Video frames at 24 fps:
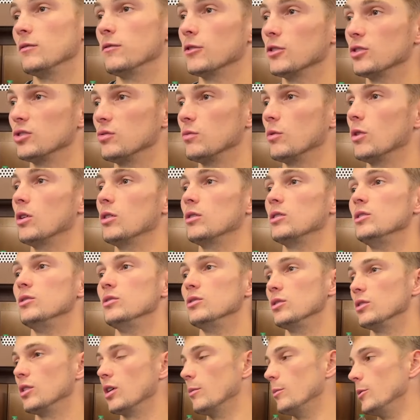First of all,
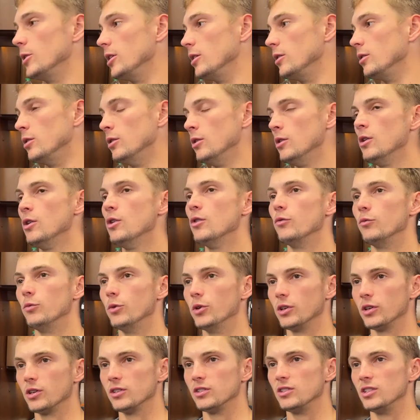Houston coming in.
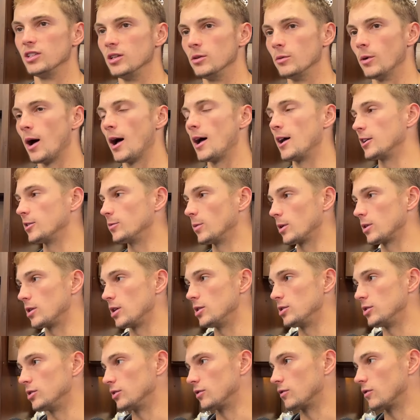Really good team. High
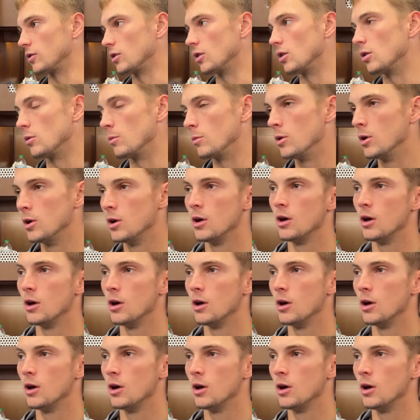expectations for them.